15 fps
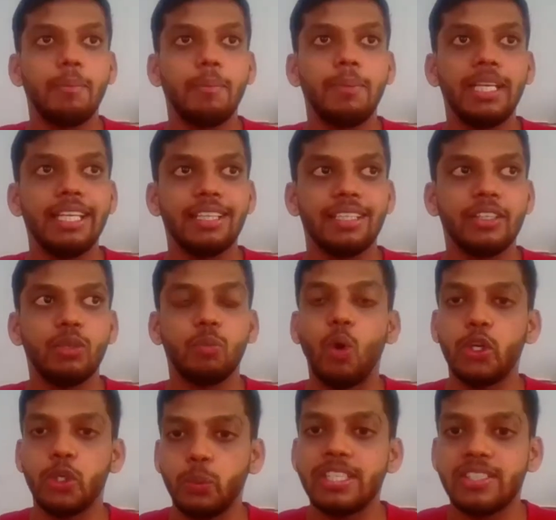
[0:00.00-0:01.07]
What we
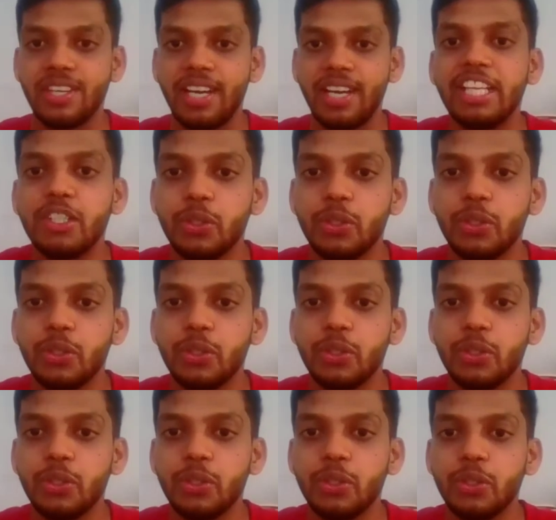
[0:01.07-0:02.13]
try to do
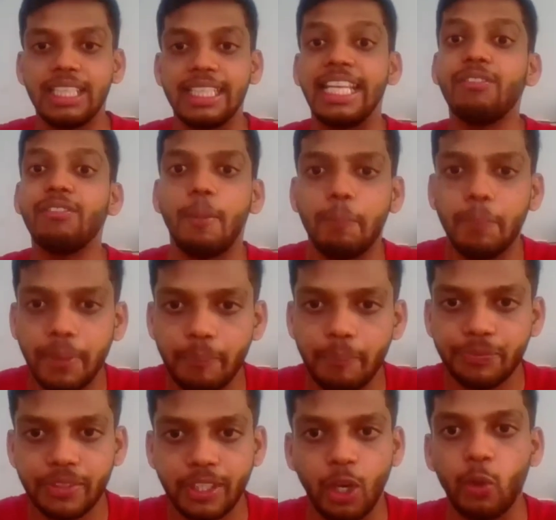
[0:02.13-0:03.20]
is we will give up.
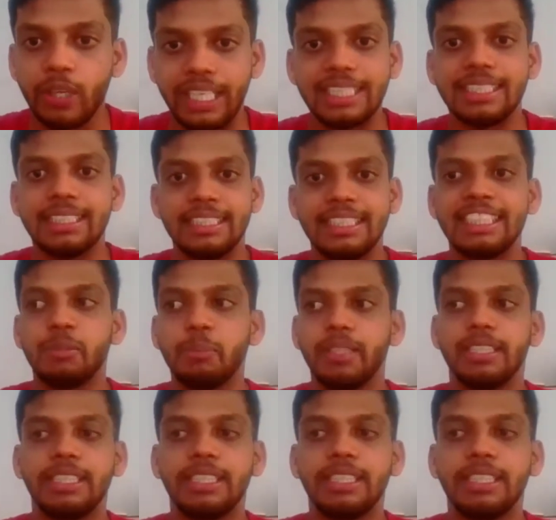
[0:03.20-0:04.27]
Okay, this
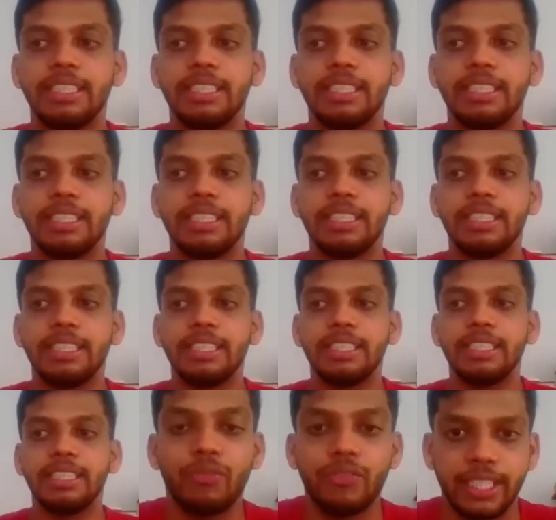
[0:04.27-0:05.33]
is not my
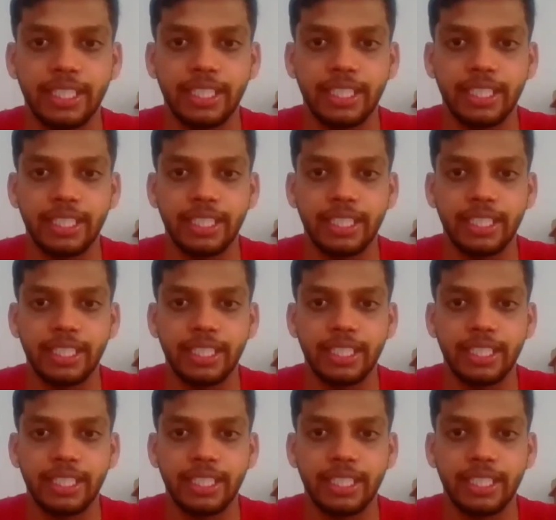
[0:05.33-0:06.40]
cup of tea.
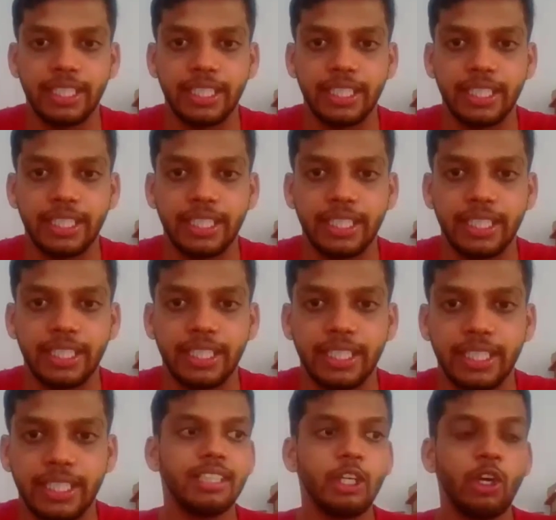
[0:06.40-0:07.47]
But
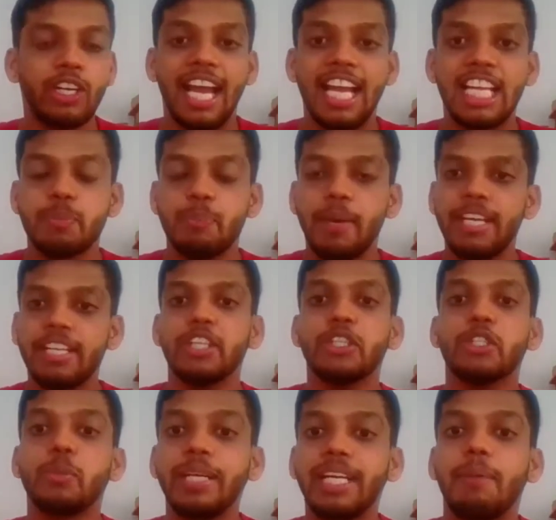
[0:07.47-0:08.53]
you're
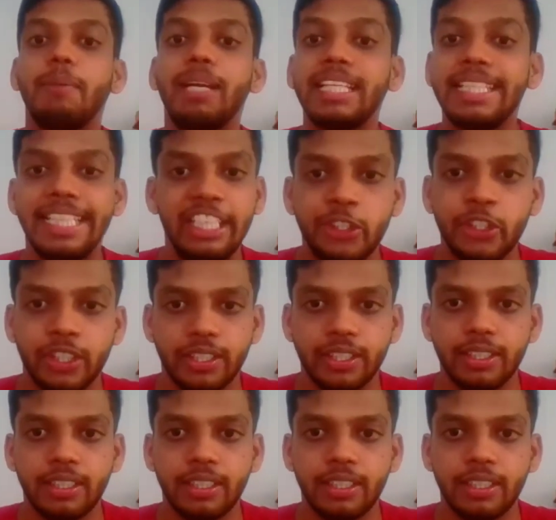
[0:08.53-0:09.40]
aspiring to become a teacher.